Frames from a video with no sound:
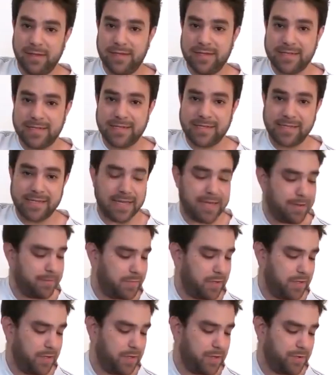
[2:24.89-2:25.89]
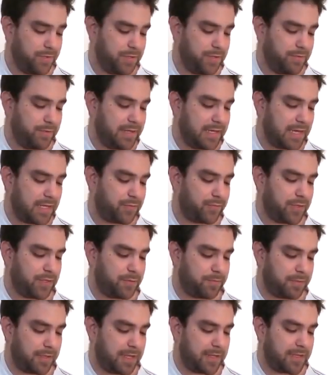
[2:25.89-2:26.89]
is the same note you get when
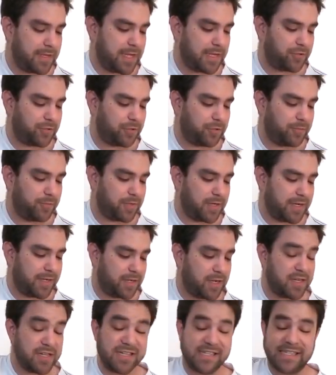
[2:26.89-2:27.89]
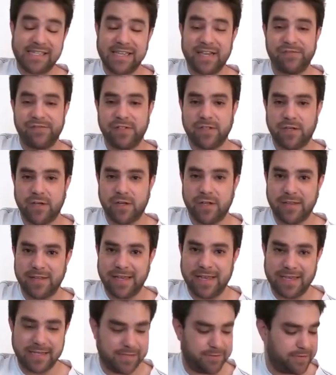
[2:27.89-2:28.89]
you play the natural harmonic on 7 on
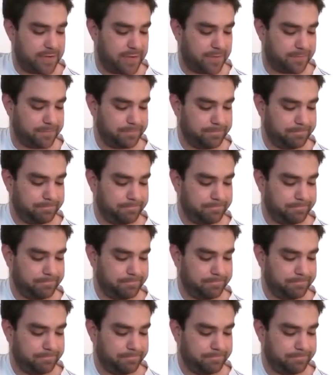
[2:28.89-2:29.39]
the A string.